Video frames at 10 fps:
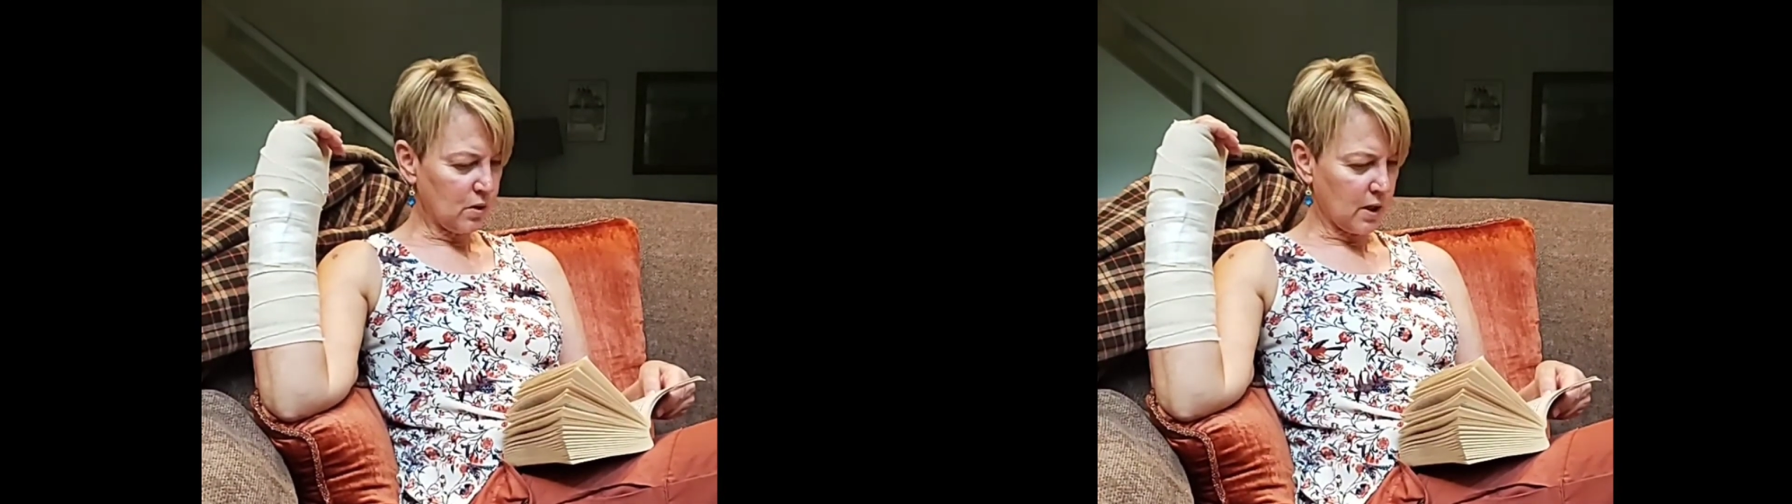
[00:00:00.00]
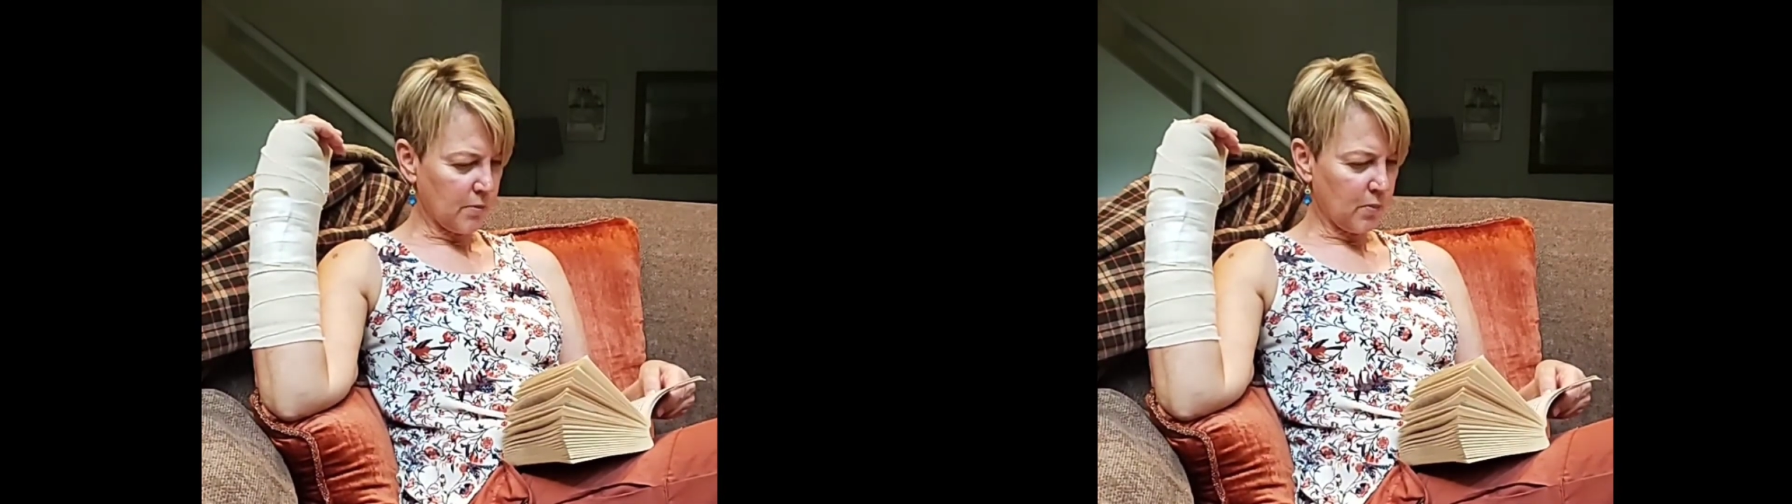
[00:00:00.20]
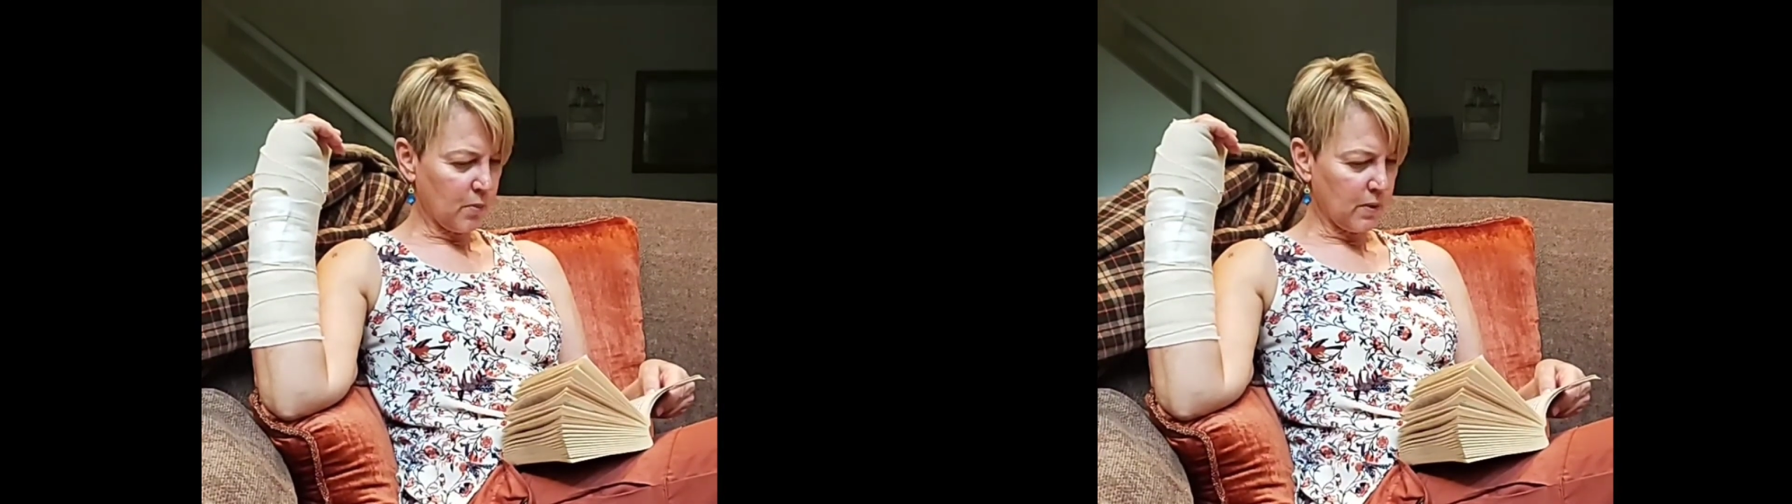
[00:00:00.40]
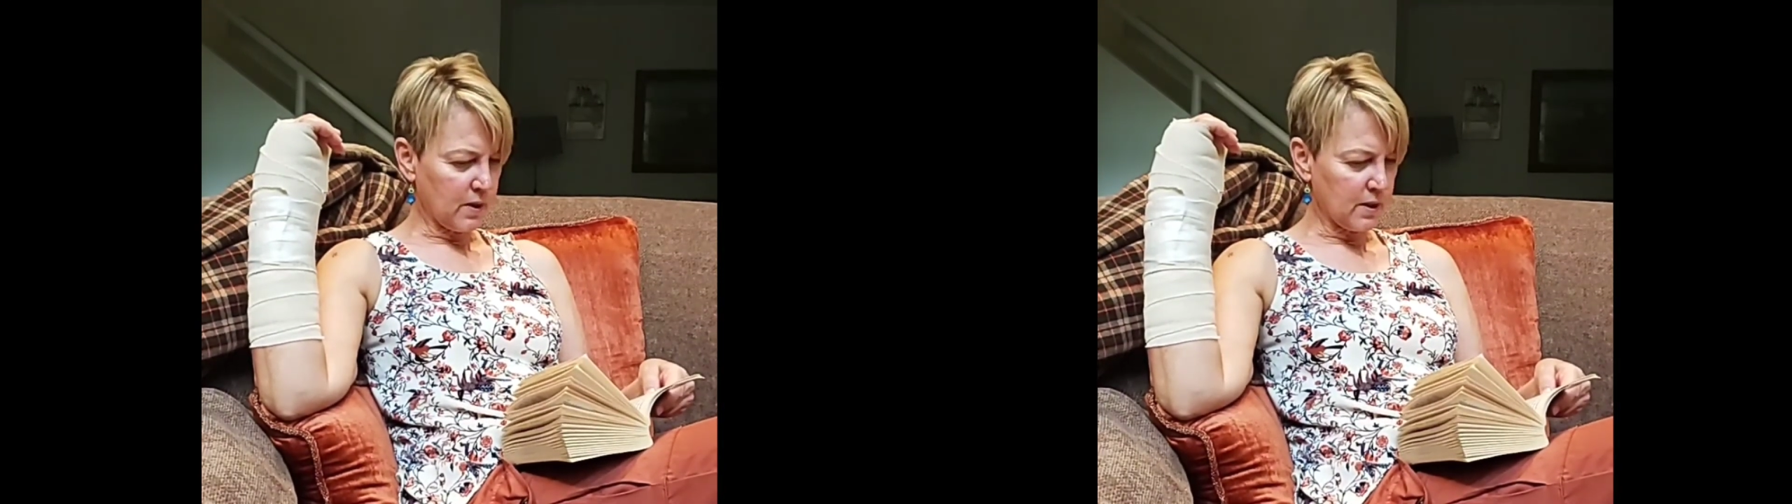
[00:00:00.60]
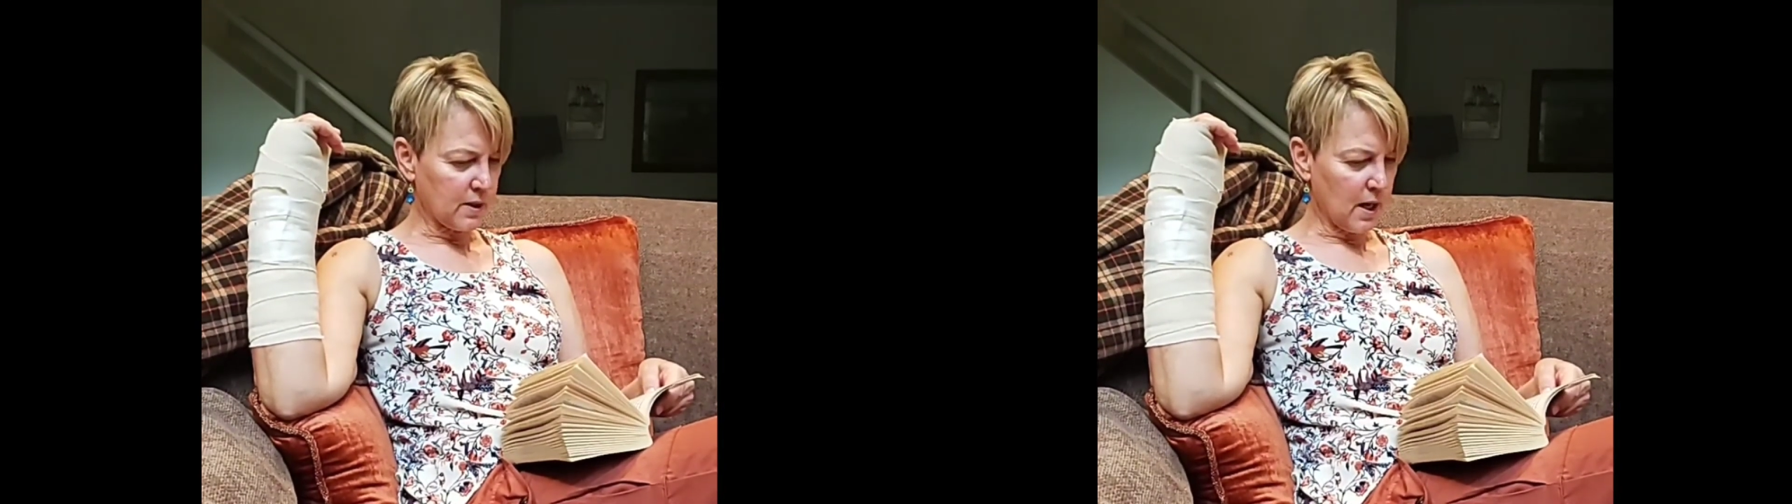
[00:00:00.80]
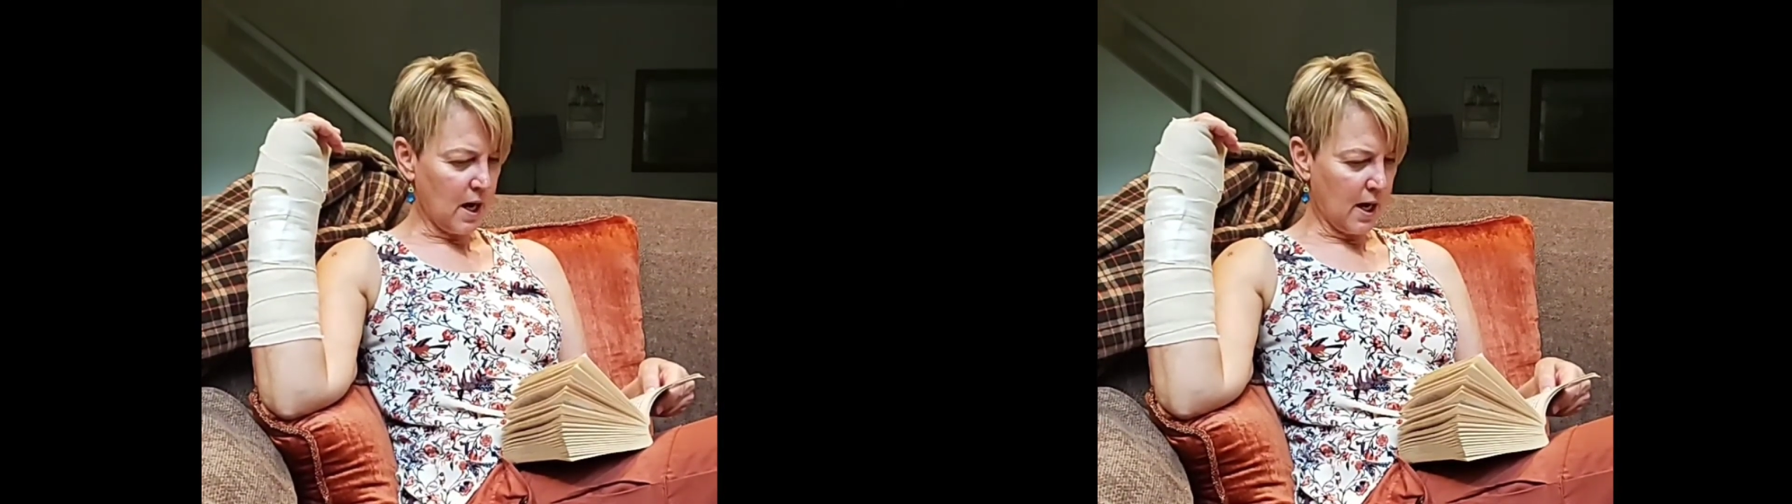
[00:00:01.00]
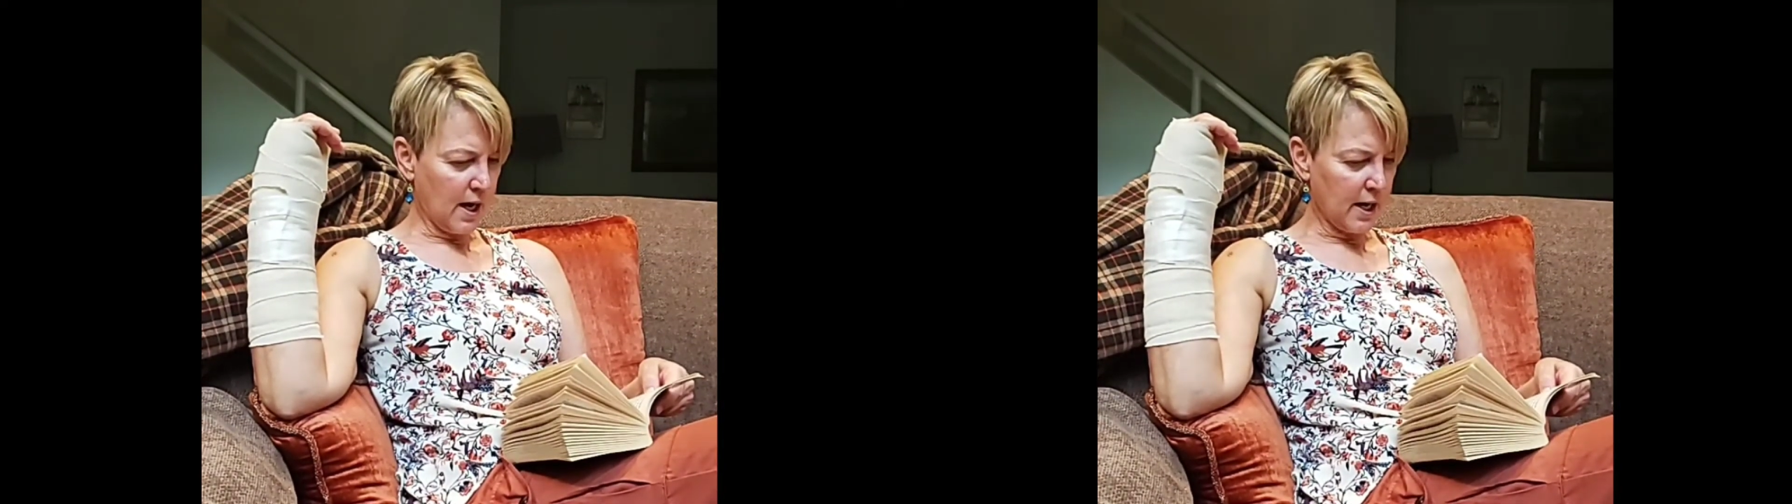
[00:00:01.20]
up with his eye